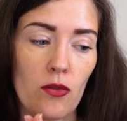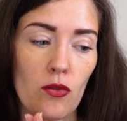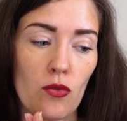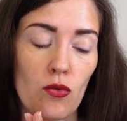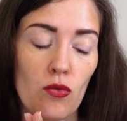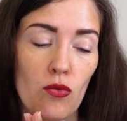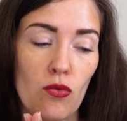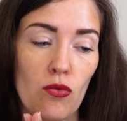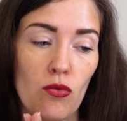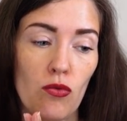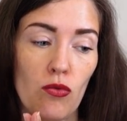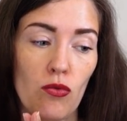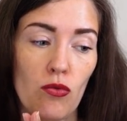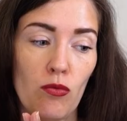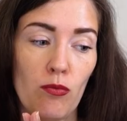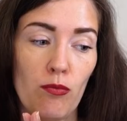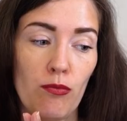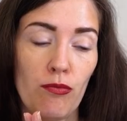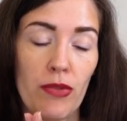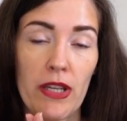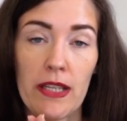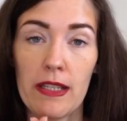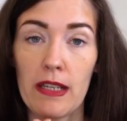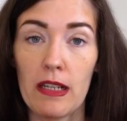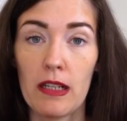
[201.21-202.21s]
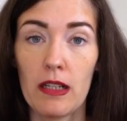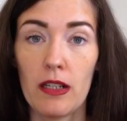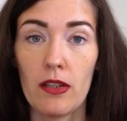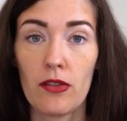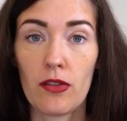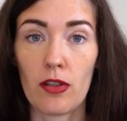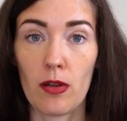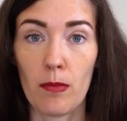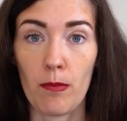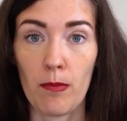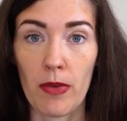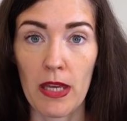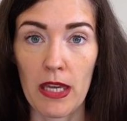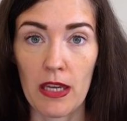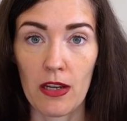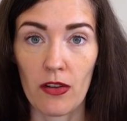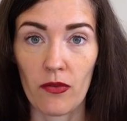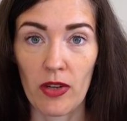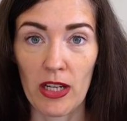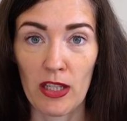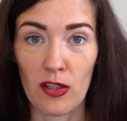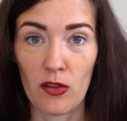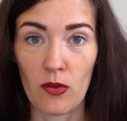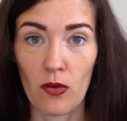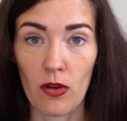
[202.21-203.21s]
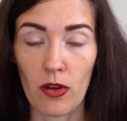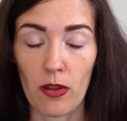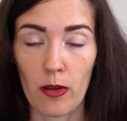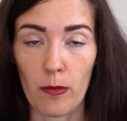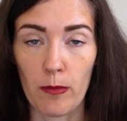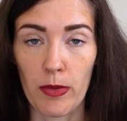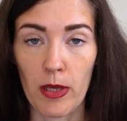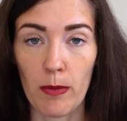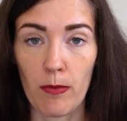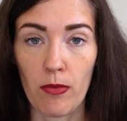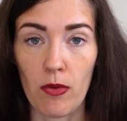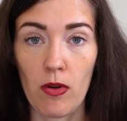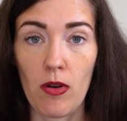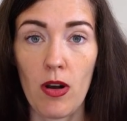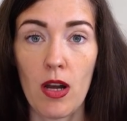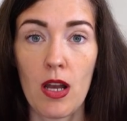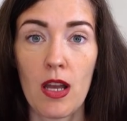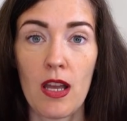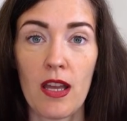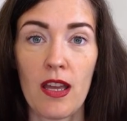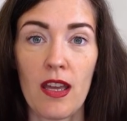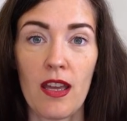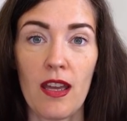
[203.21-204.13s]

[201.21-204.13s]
to basically stop paying rent to other people